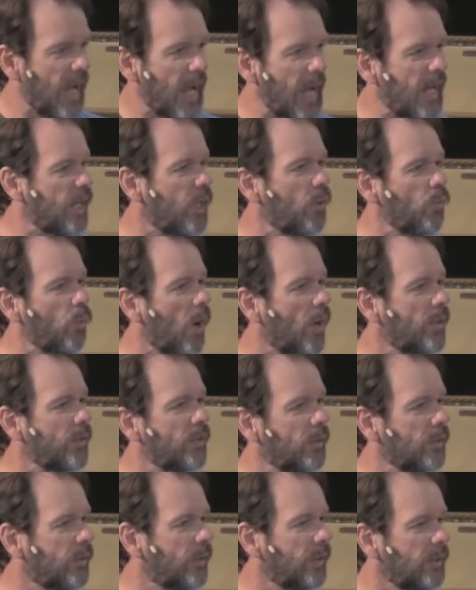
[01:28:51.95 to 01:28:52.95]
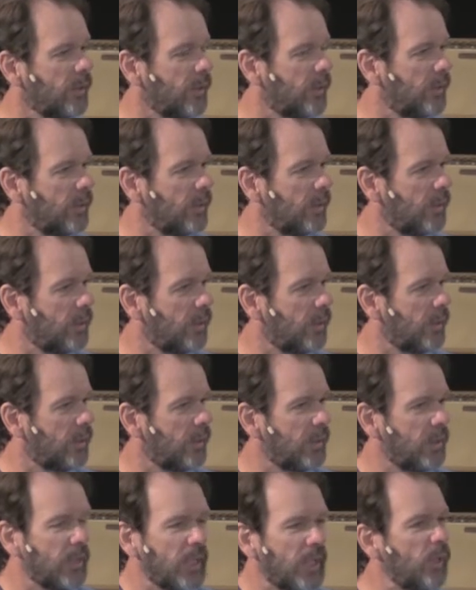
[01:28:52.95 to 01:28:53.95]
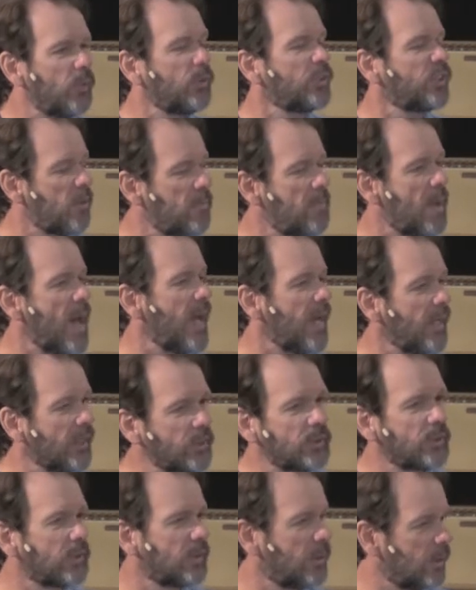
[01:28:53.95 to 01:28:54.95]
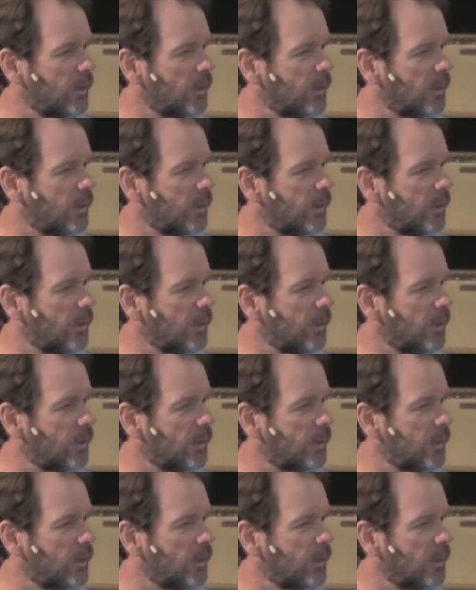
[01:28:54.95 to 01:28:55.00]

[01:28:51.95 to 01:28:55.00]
And he wondered. He was amazed.